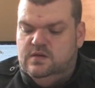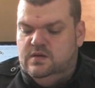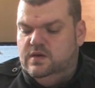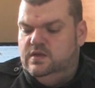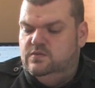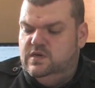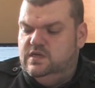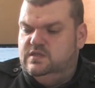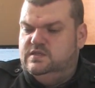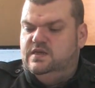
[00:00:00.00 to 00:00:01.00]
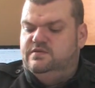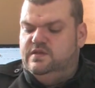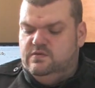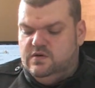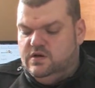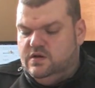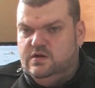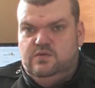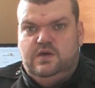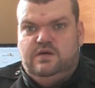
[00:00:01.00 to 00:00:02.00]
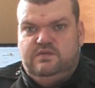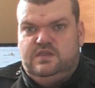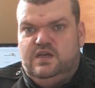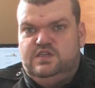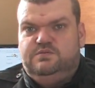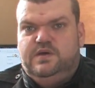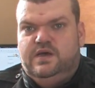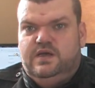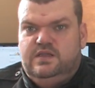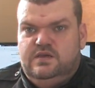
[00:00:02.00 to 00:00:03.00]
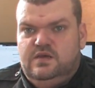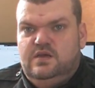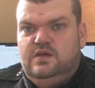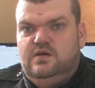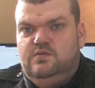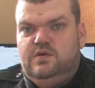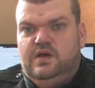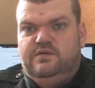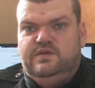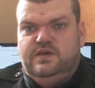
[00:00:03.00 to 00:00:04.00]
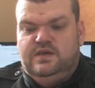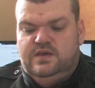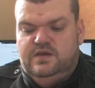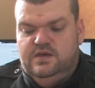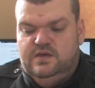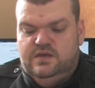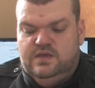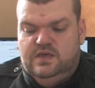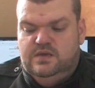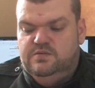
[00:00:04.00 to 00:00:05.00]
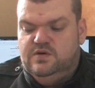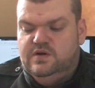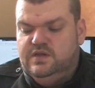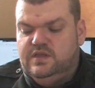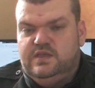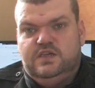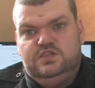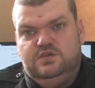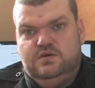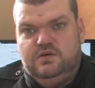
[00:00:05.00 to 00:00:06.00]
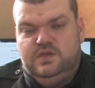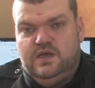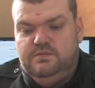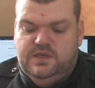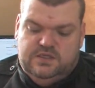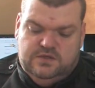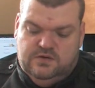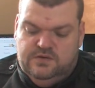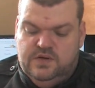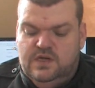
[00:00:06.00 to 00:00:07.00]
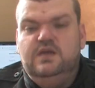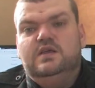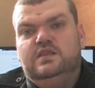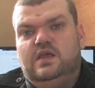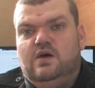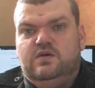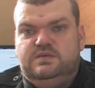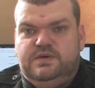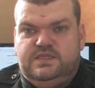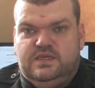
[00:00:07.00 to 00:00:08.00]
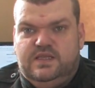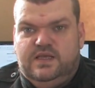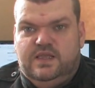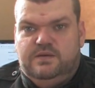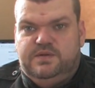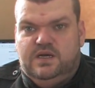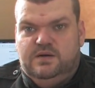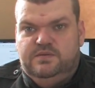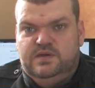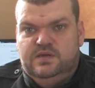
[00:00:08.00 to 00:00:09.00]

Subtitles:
And we can safely work. We have a touchpad, we have a keyboard attached to our tablet, so now it's basically a laptop.